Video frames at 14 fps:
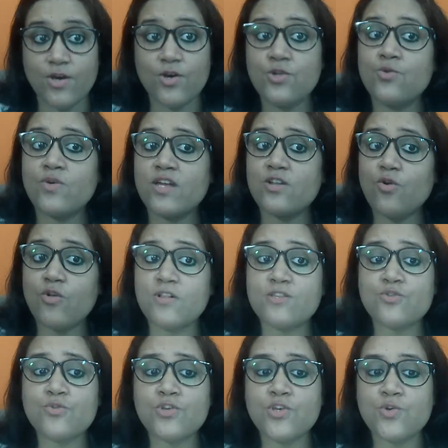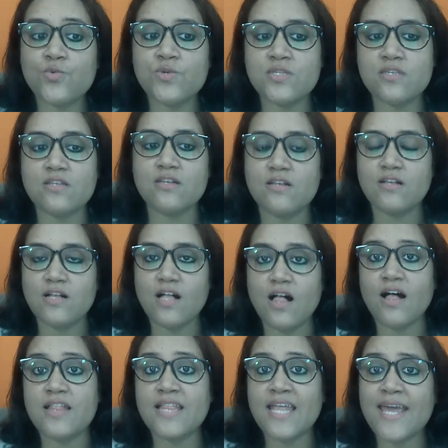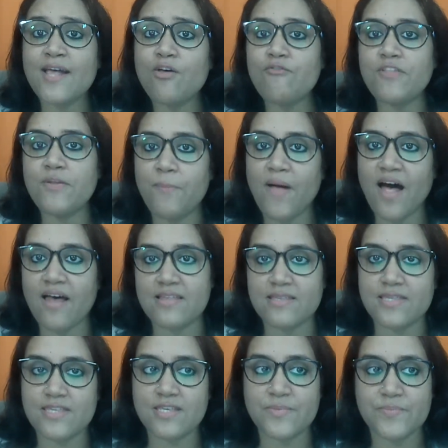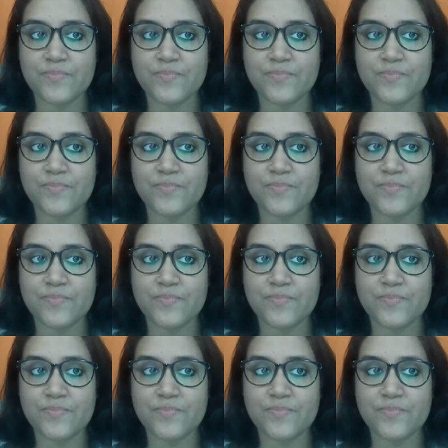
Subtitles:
You can also use a thing of the past.